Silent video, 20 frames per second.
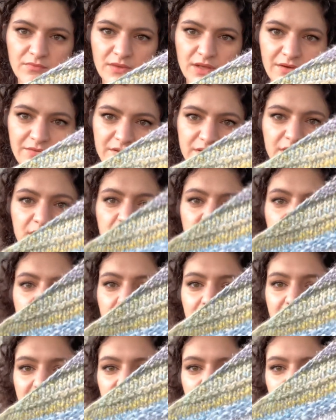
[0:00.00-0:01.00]
of the stockinette
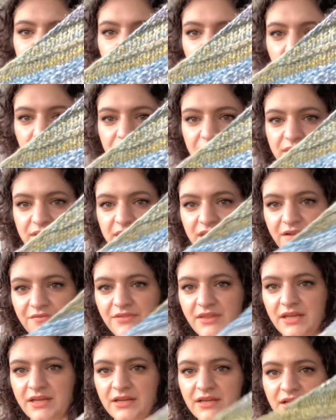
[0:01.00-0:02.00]
back and forth and stuff
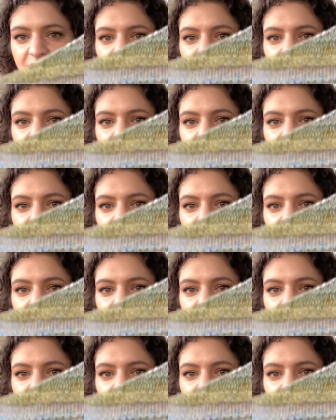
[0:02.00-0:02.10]
that